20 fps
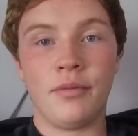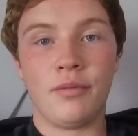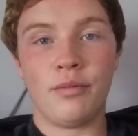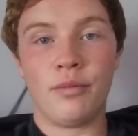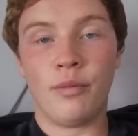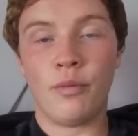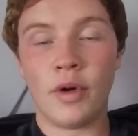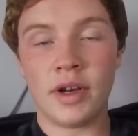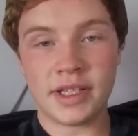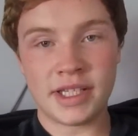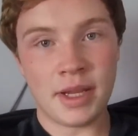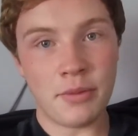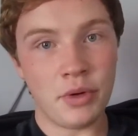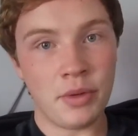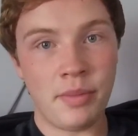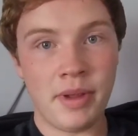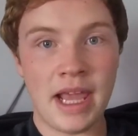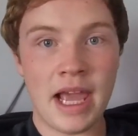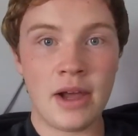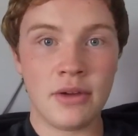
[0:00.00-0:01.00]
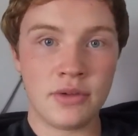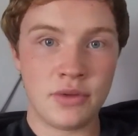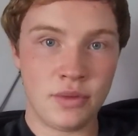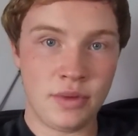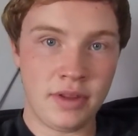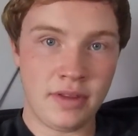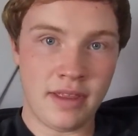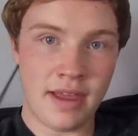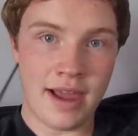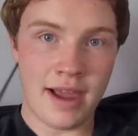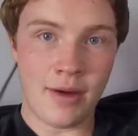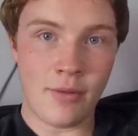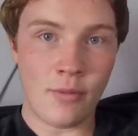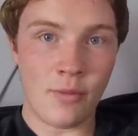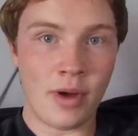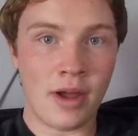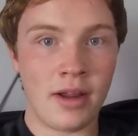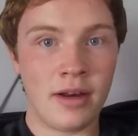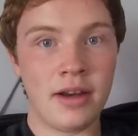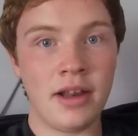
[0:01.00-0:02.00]
one team would be out doing
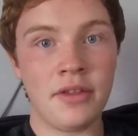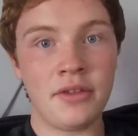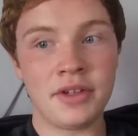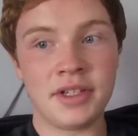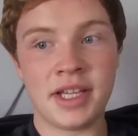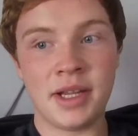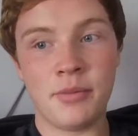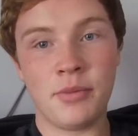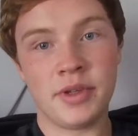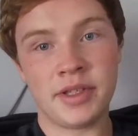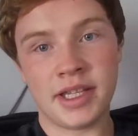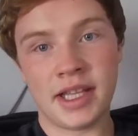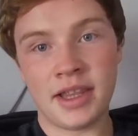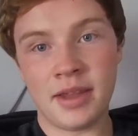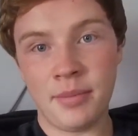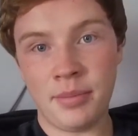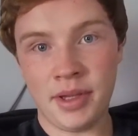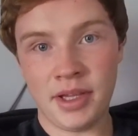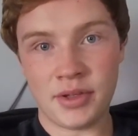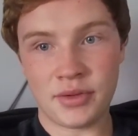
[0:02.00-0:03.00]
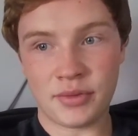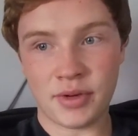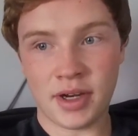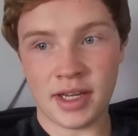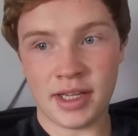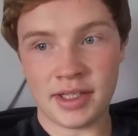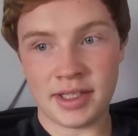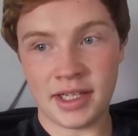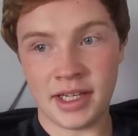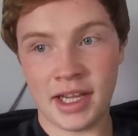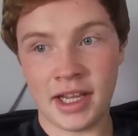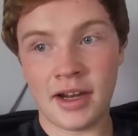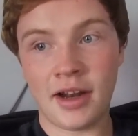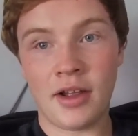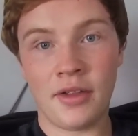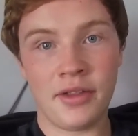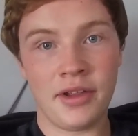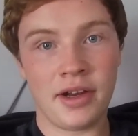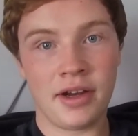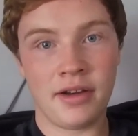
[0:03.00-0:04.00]
that, while another team was at the beach ready to get
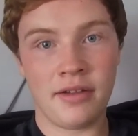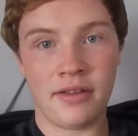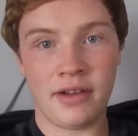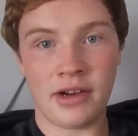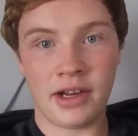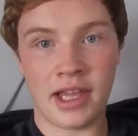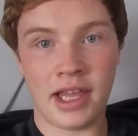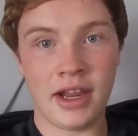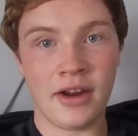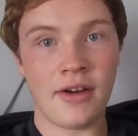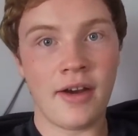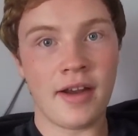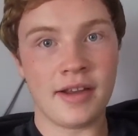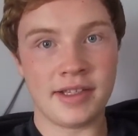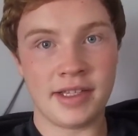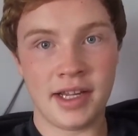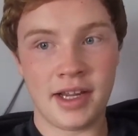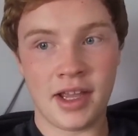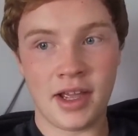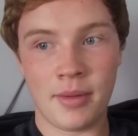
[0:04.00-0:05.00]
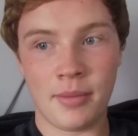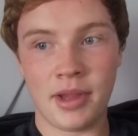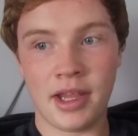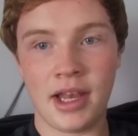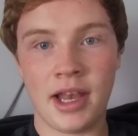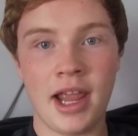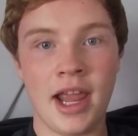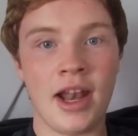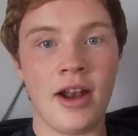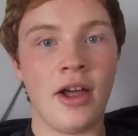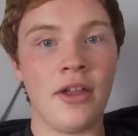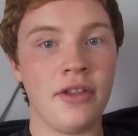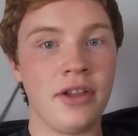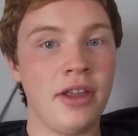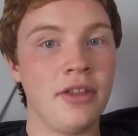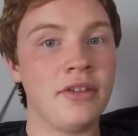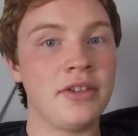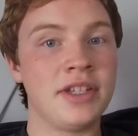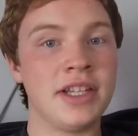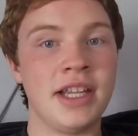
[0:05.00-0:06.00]
all their gear as they come in, and all
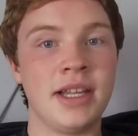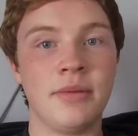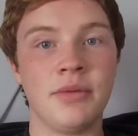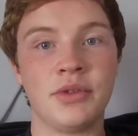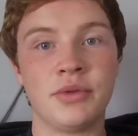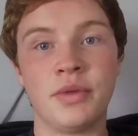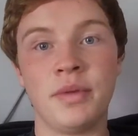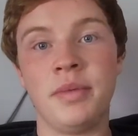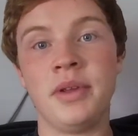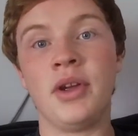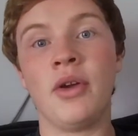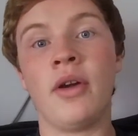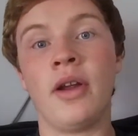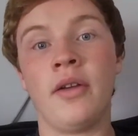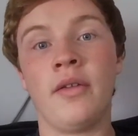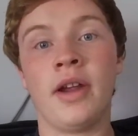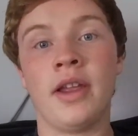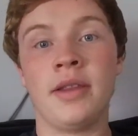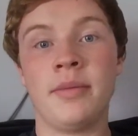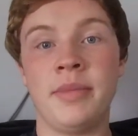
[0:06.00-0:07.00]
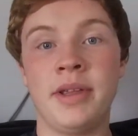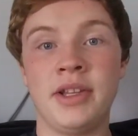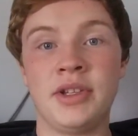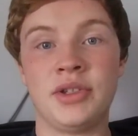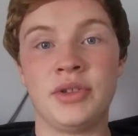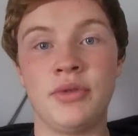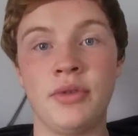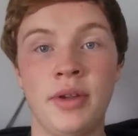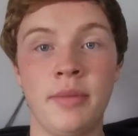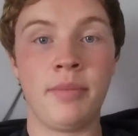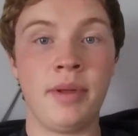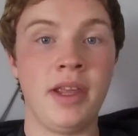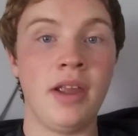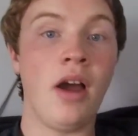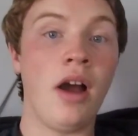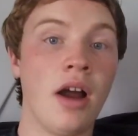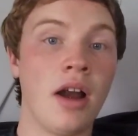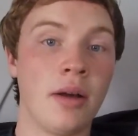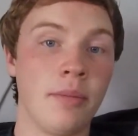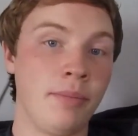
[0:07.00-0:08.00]
the other teams would be going around the beach doing
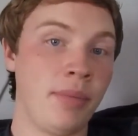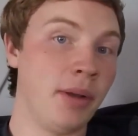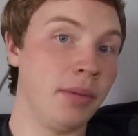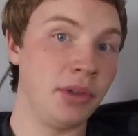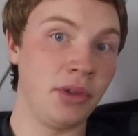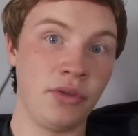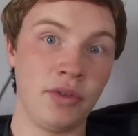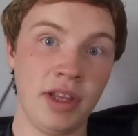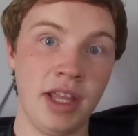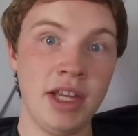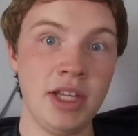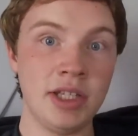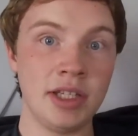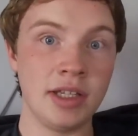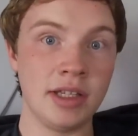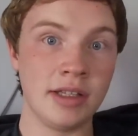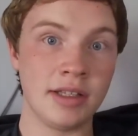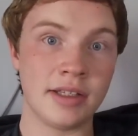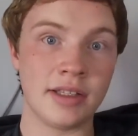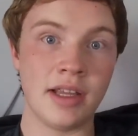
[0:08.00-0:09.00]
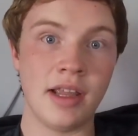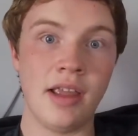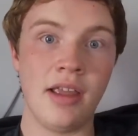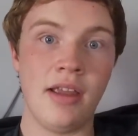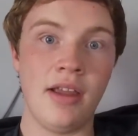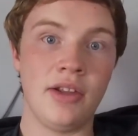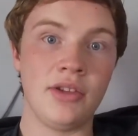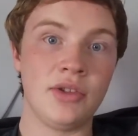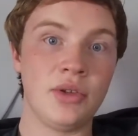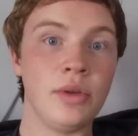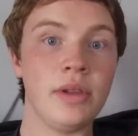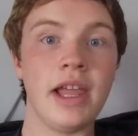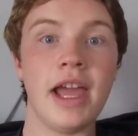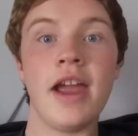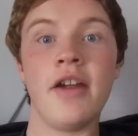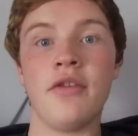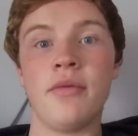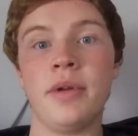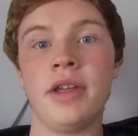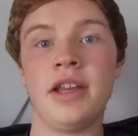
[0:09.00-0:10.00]
PR, public relations, to
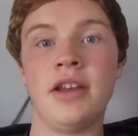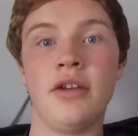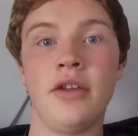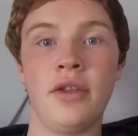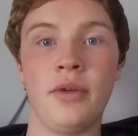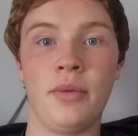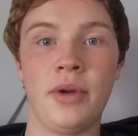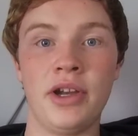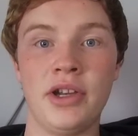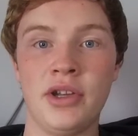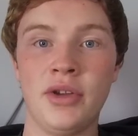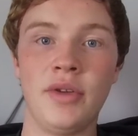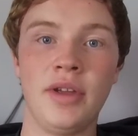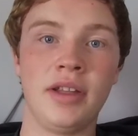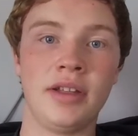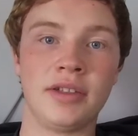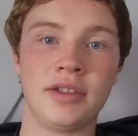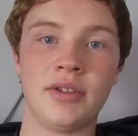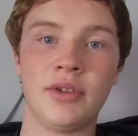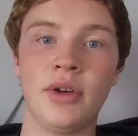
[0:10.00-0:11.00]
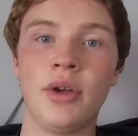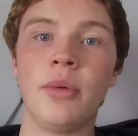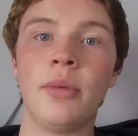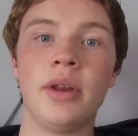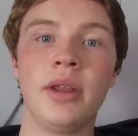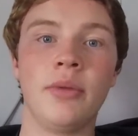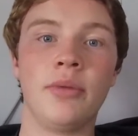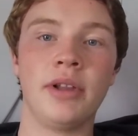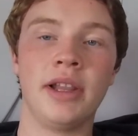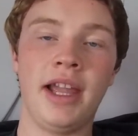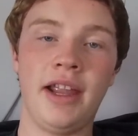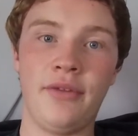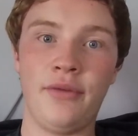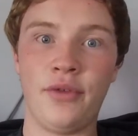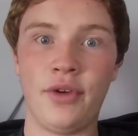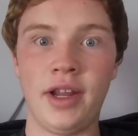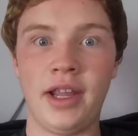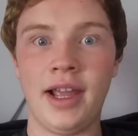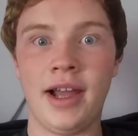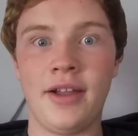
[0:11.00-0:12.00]
let everybody know that we were doing, so nobody would like
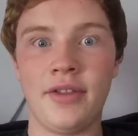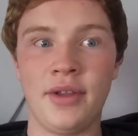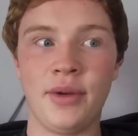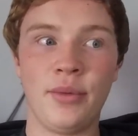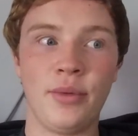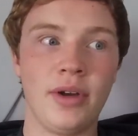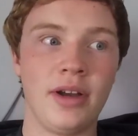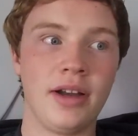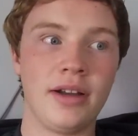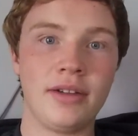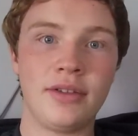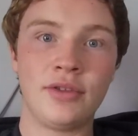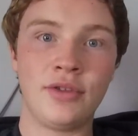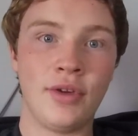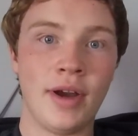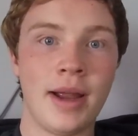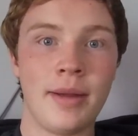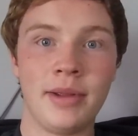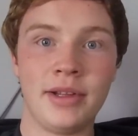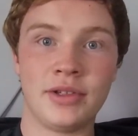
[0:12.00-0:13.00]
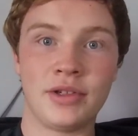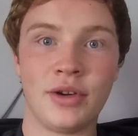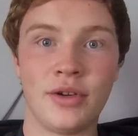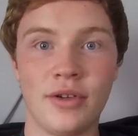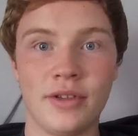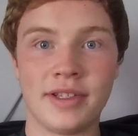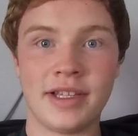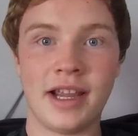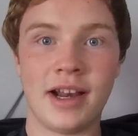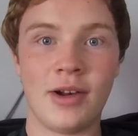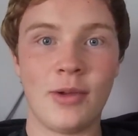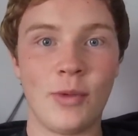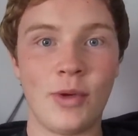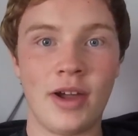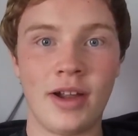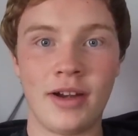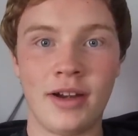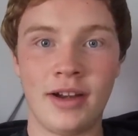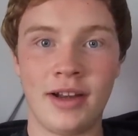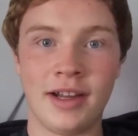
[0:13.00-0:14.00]
freak out that we're grabbing turtles out of the
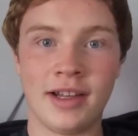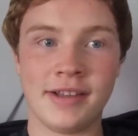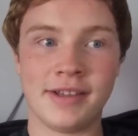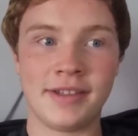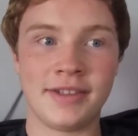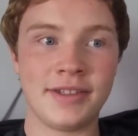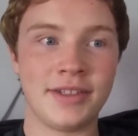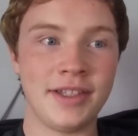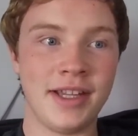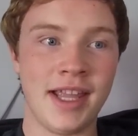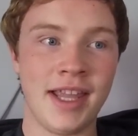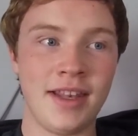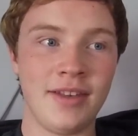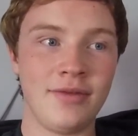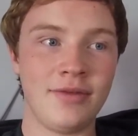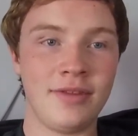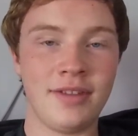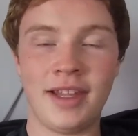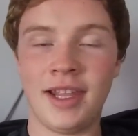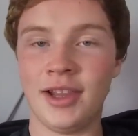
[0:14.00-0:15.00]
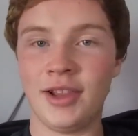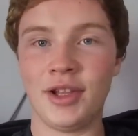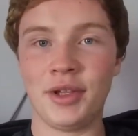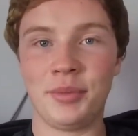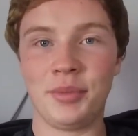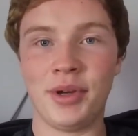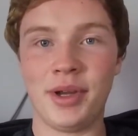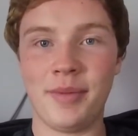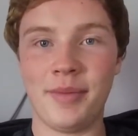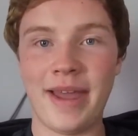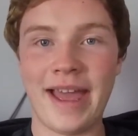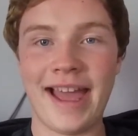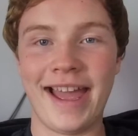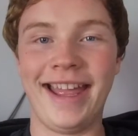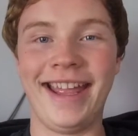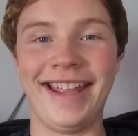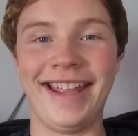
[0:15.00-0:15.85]
water, because it can look pretty bad.